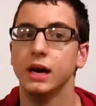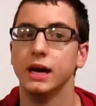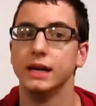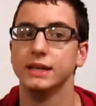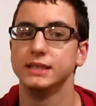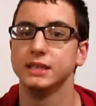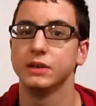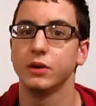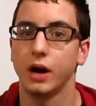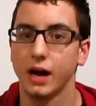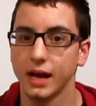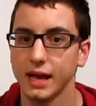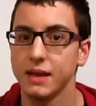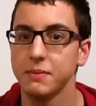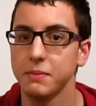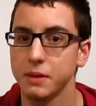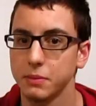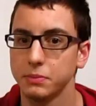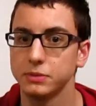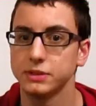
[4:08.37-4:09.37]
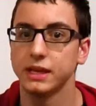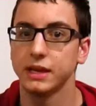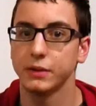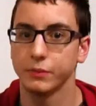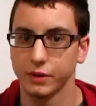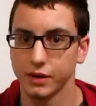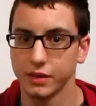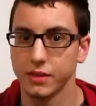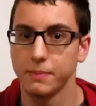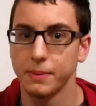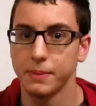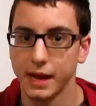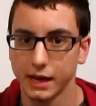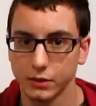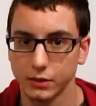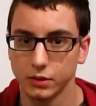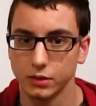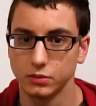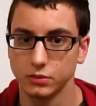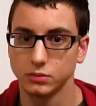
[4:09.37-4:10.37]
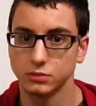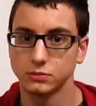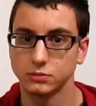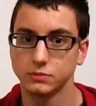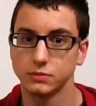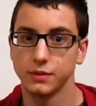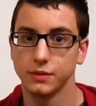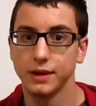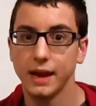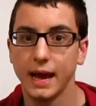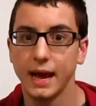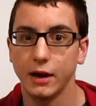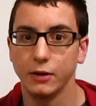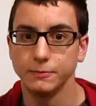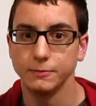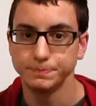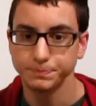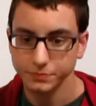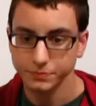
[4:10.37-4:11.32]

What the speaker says: until I am able to get rid of the back row. Now,